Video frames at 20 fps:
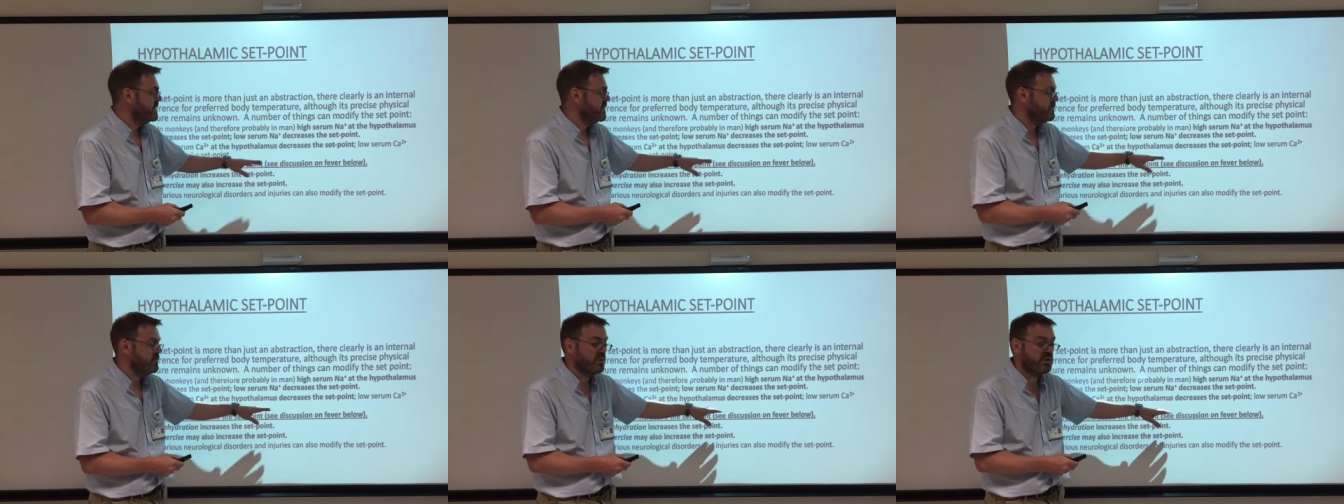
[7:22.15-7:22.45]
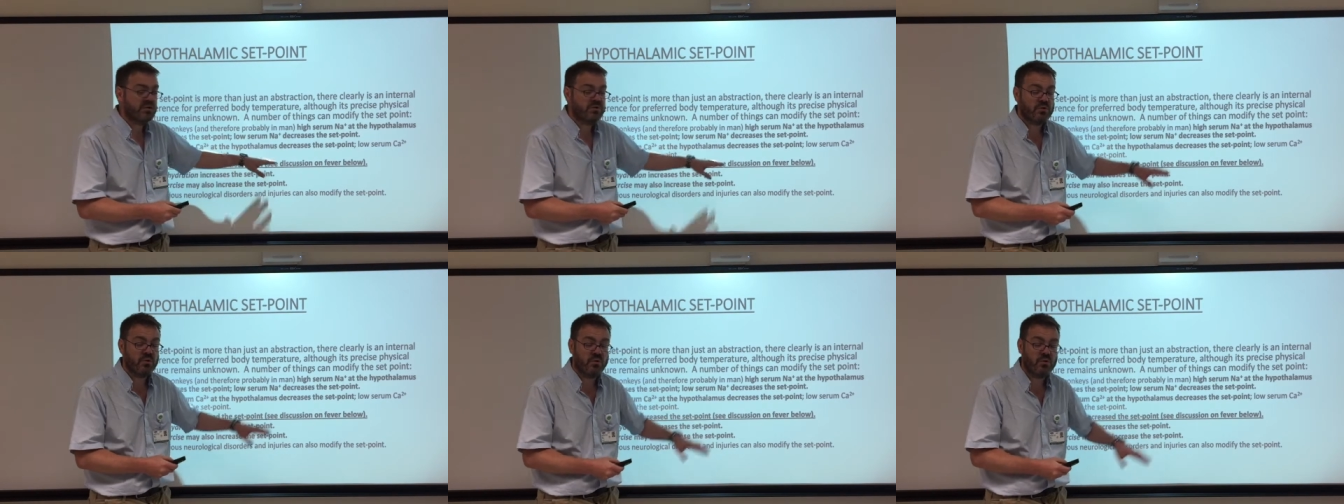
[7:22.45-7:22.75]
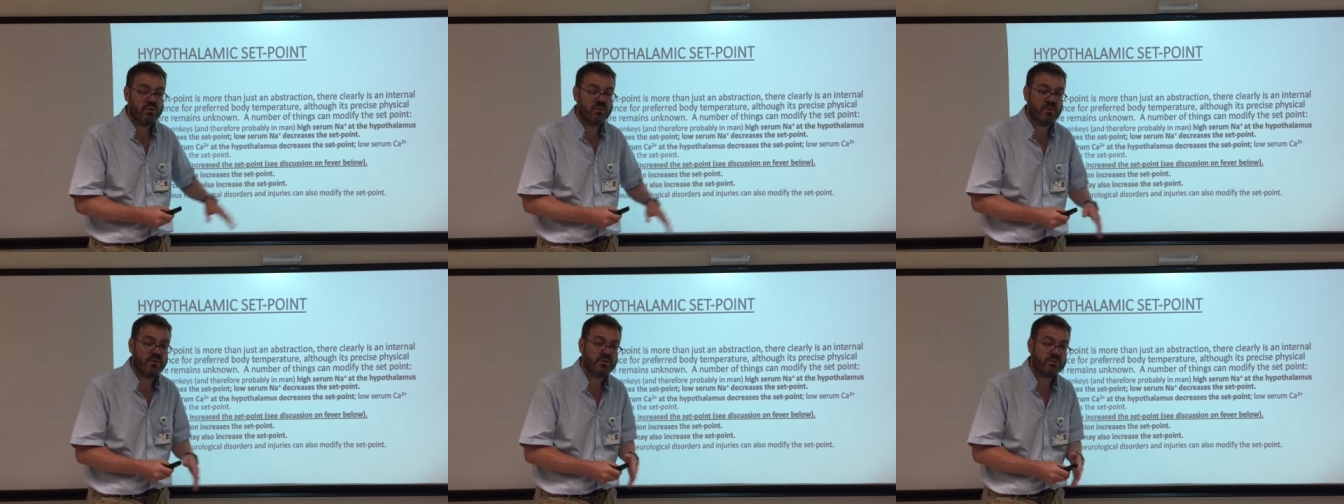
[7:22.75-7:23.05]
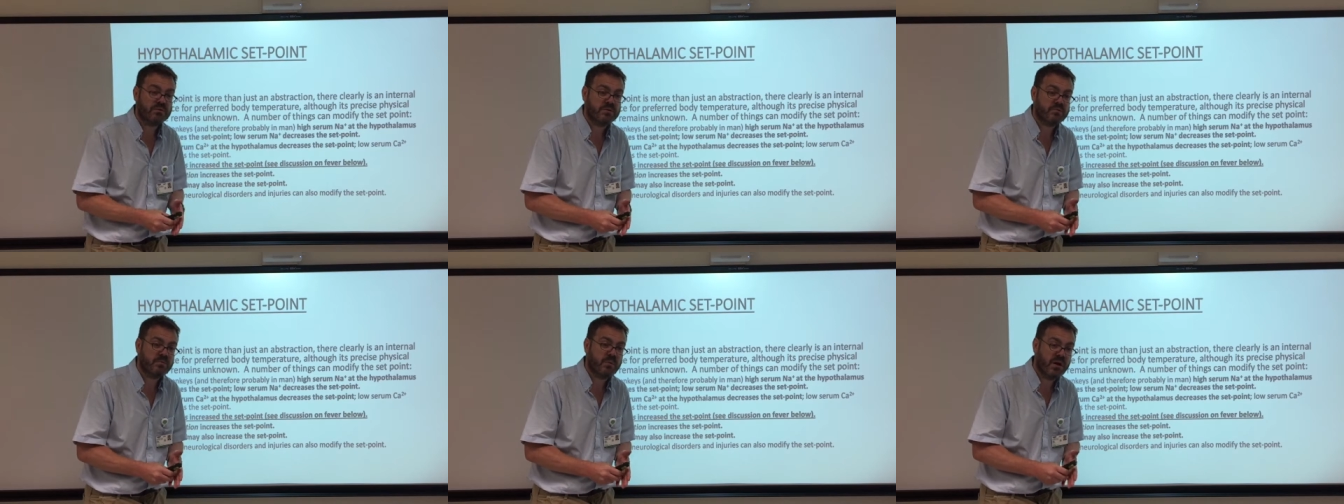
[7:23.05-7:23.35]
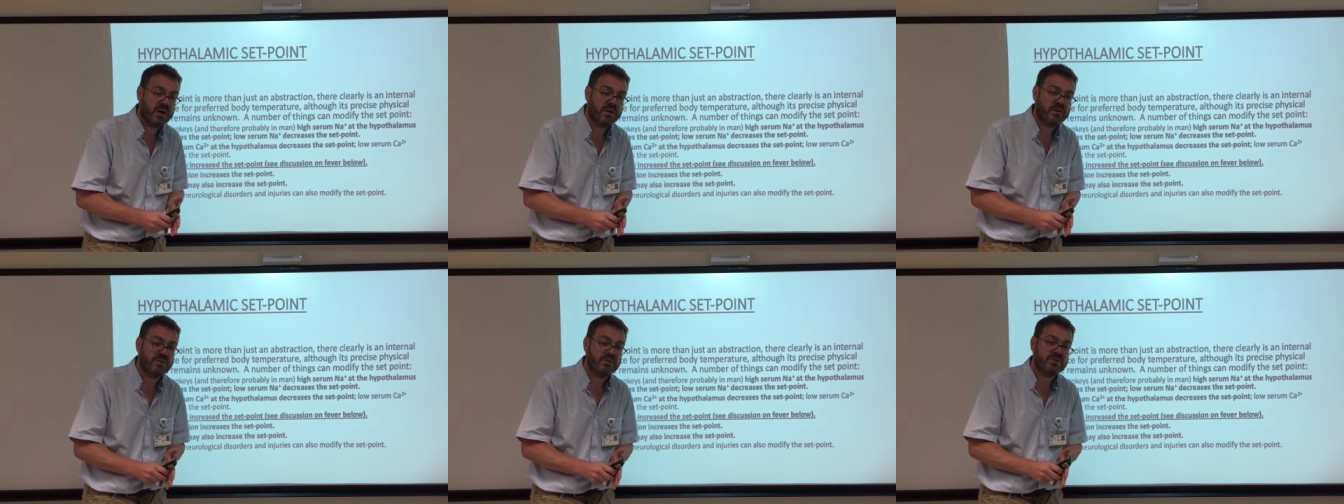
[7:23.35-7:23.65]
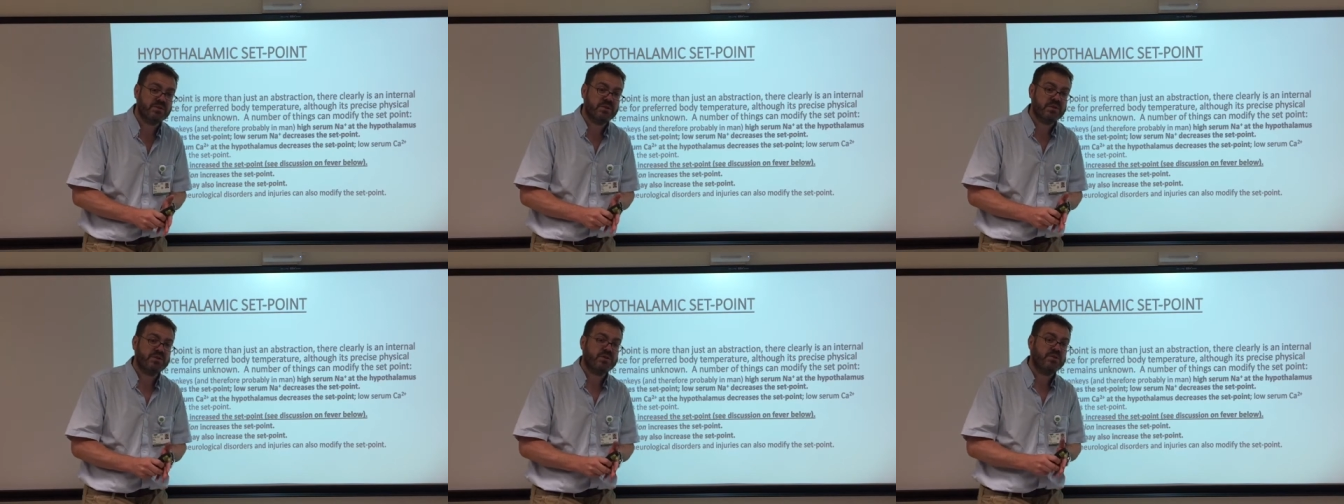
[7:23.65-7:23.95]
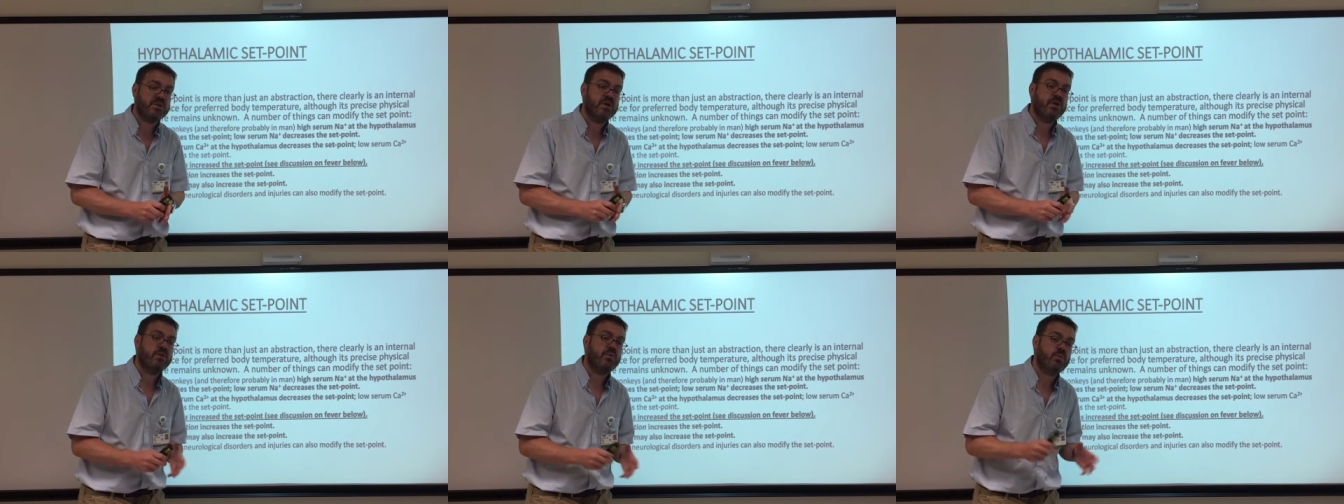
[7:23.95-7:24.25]
And we will talk about
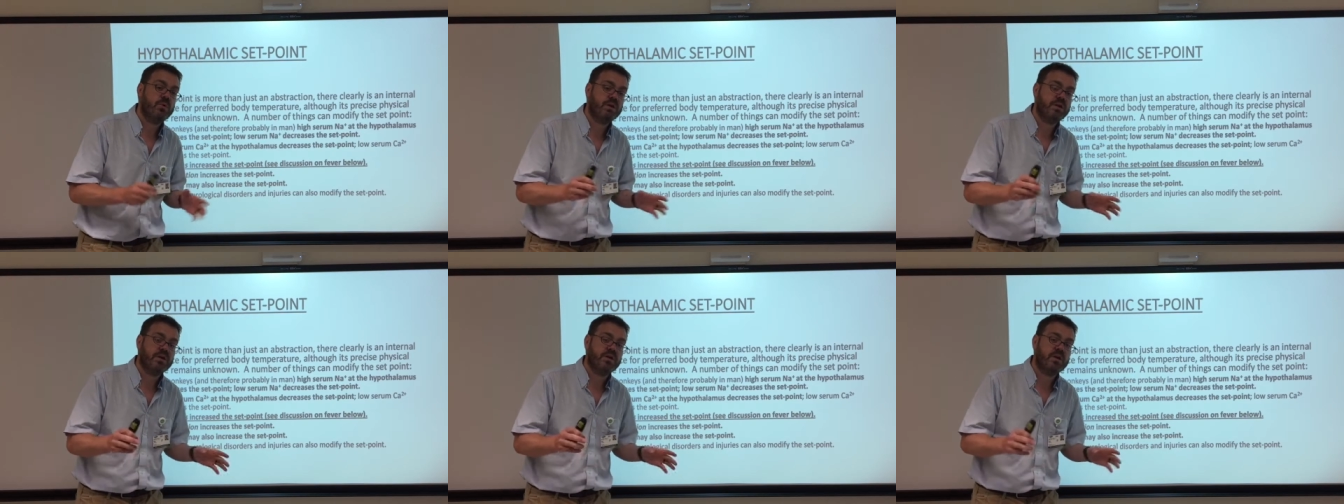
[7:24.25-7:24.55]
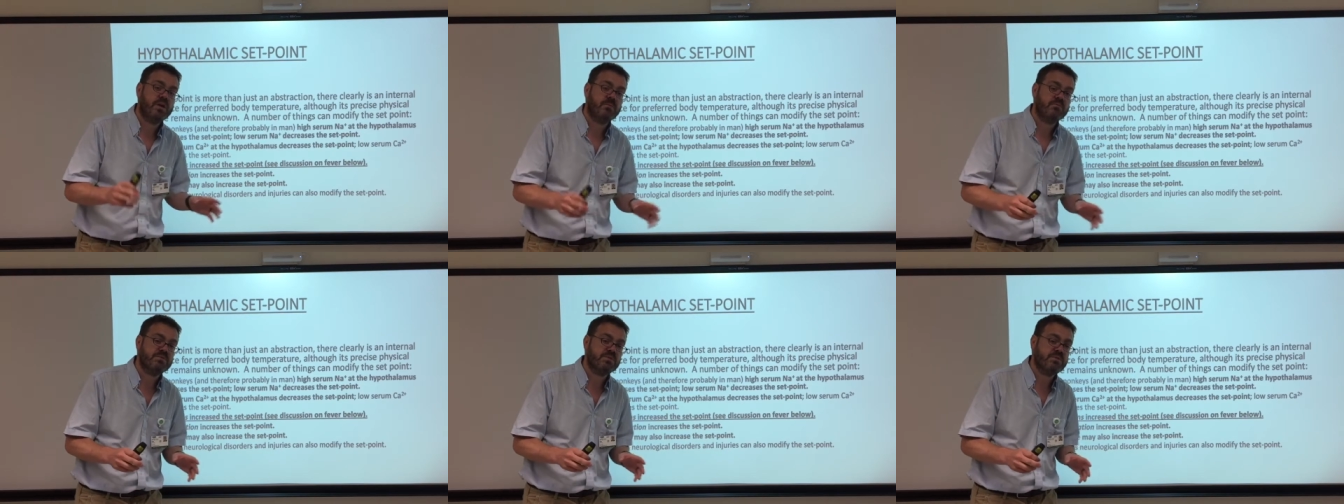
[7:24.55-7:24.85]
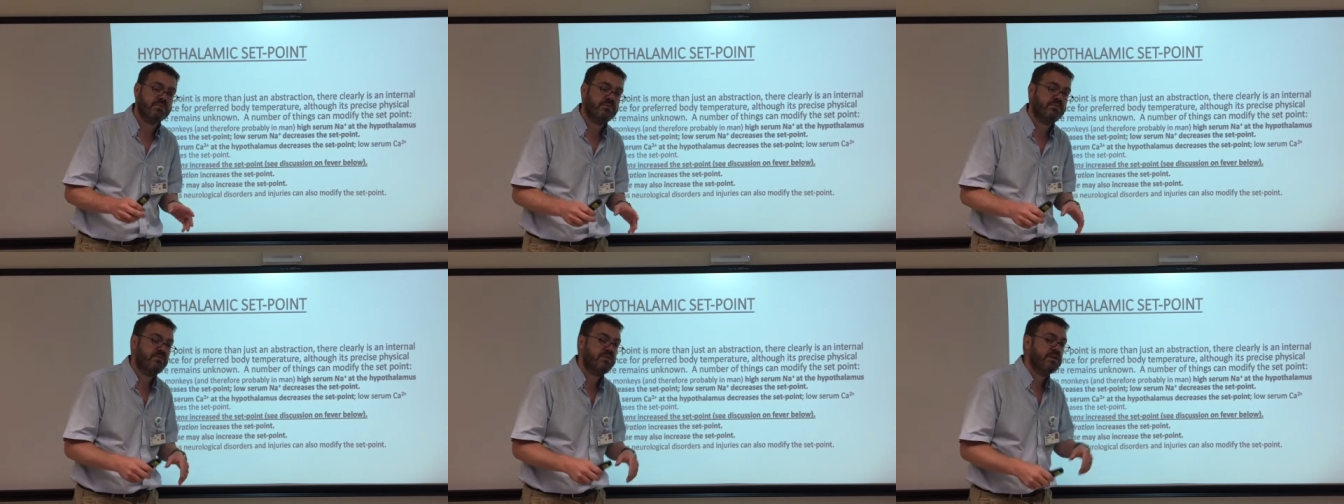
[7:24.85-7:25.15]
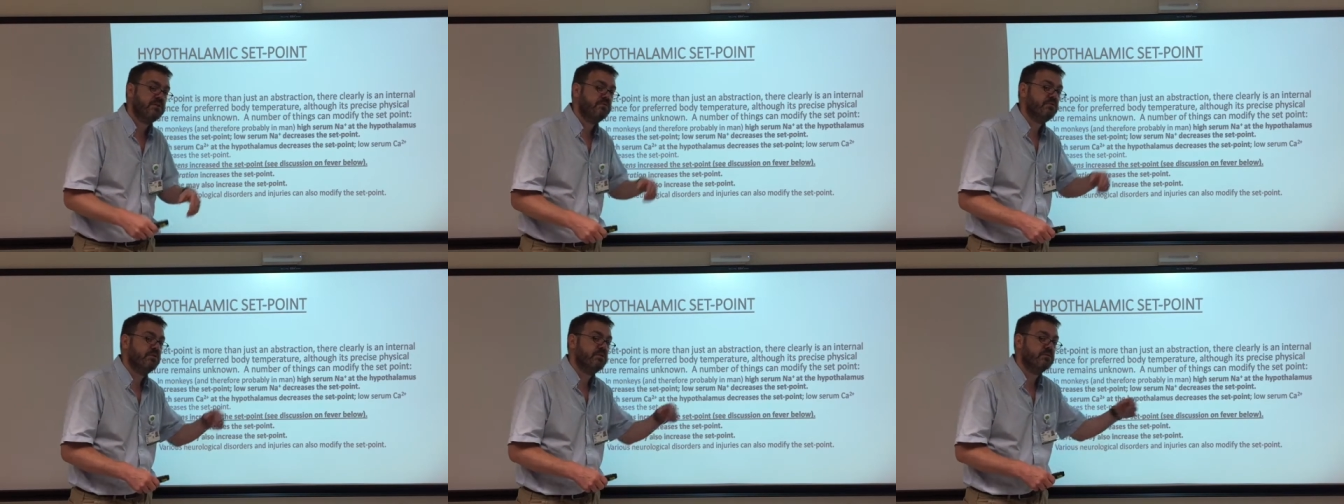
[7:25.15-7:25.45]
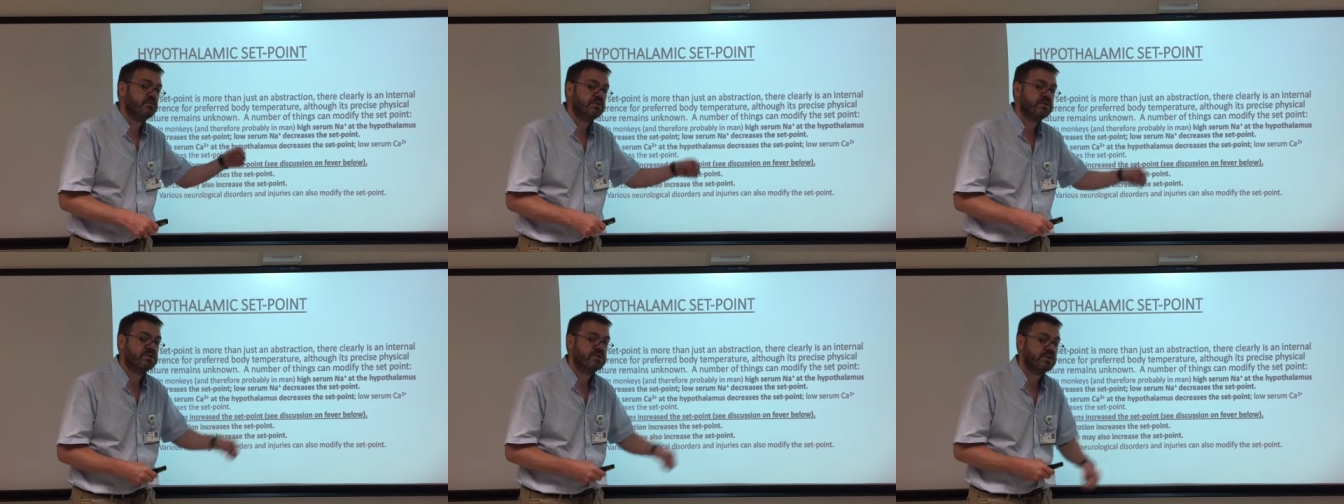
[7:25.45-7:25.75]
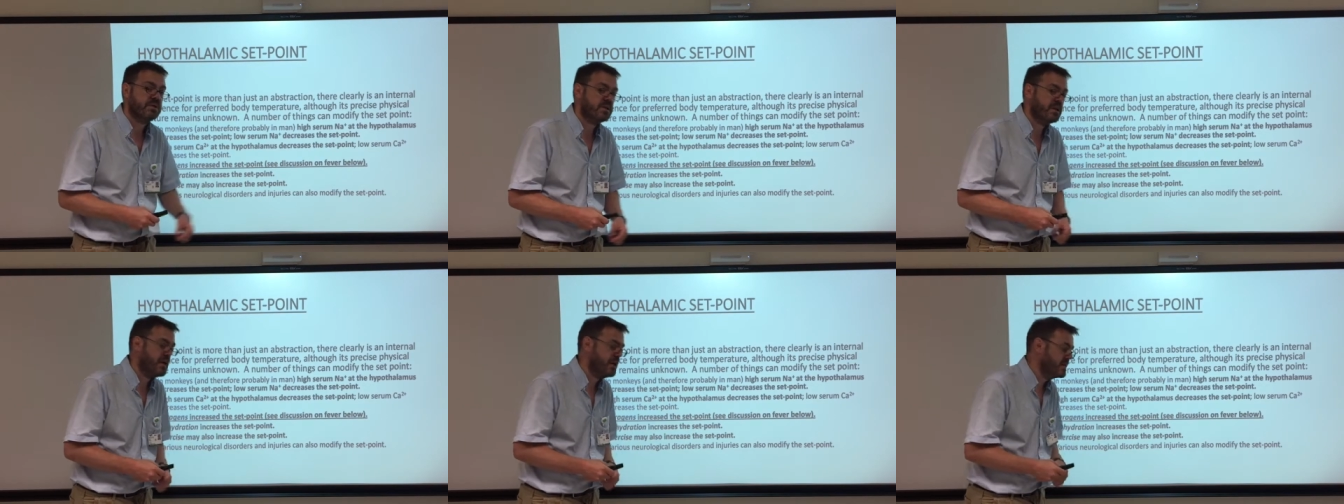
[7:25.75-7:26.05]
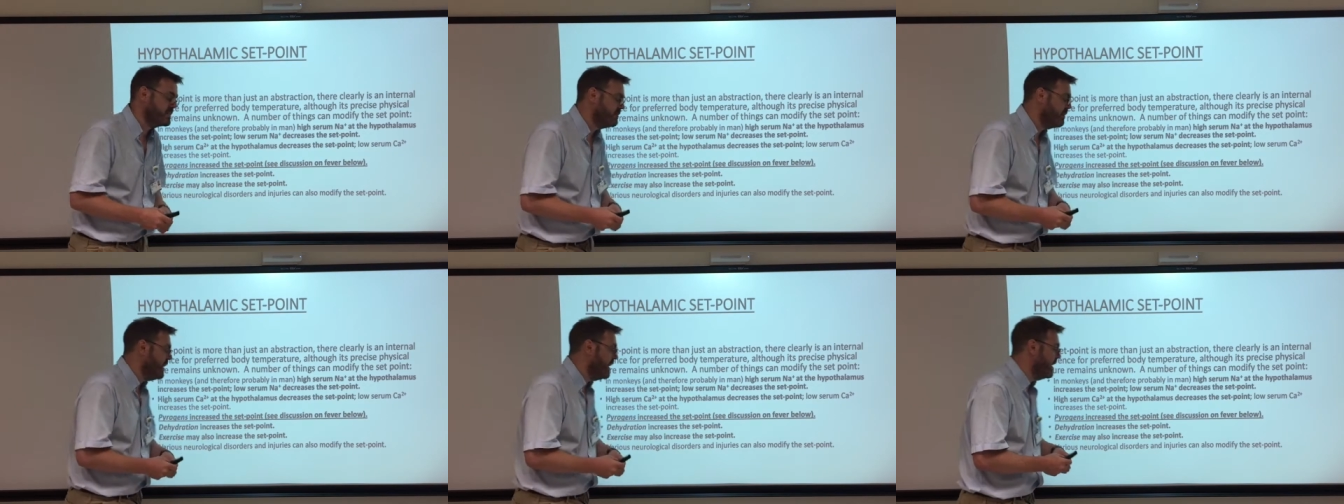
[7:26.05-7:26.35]
pyrogens when it comes to fever, which is the
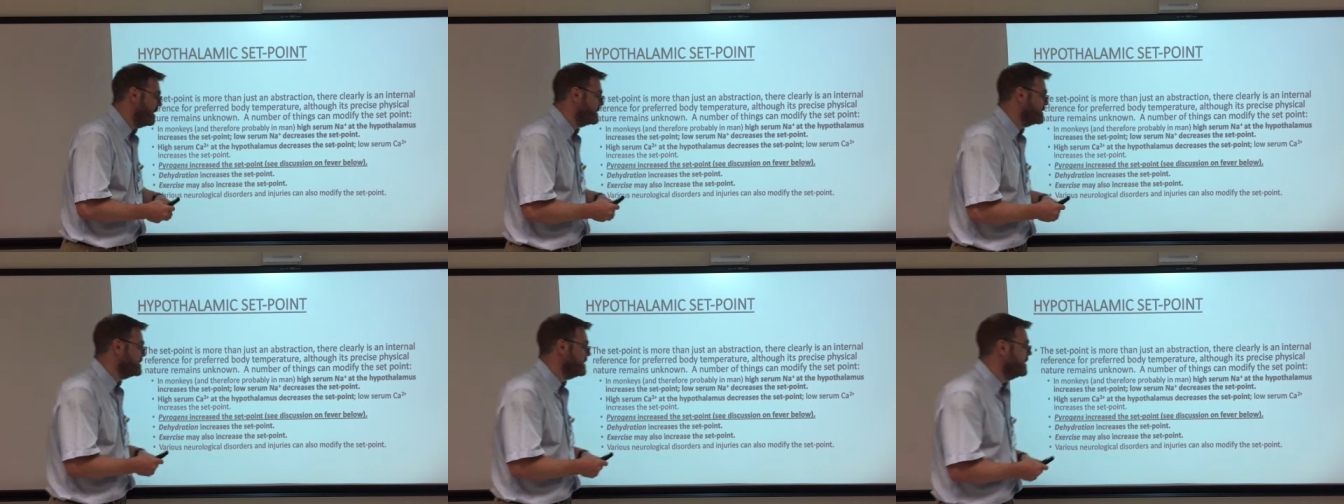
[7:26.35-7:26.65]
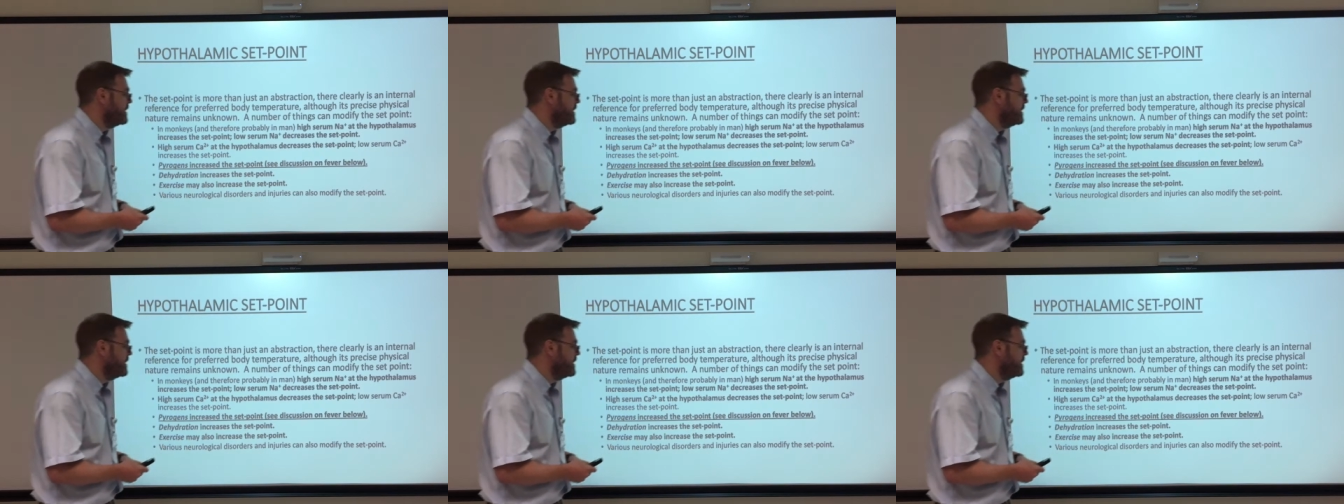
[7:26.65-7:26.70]
last part